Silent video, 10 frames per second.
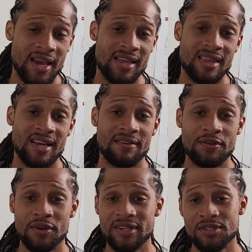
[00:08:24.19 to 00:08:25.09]
And then if
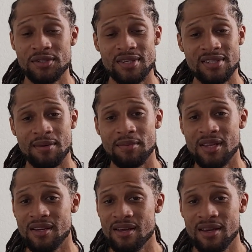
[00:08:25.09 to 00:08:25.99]
you're interested in
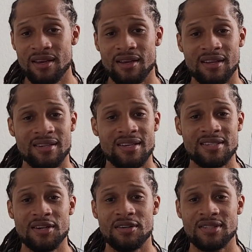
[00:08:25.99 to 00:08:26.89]
something, it
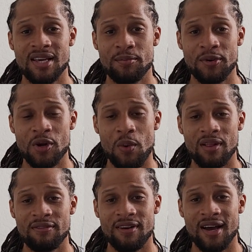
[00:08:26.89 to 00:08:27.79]
doesn't hurt to get
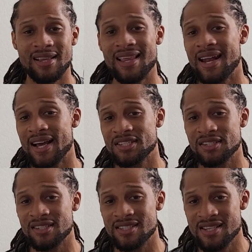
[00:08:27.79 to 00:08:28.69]
pre-qualified. That
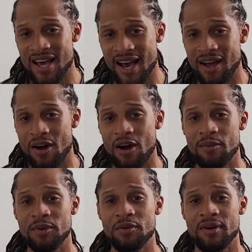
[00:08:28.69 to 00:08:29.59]
actually does not
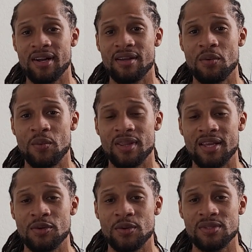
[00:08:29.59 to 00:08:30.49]
harm your credit when
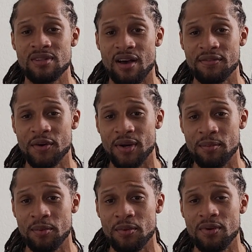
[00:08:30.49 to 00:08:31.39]
they do a soft
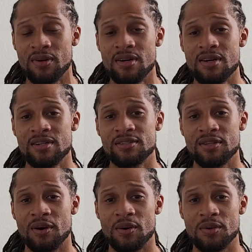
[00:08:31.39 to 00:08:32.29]
credit pull.
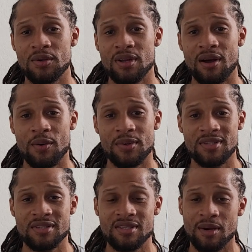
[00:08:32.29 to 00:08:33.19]
So you can
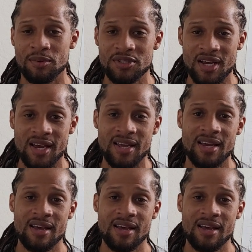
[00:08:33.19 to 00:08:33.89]
always double check.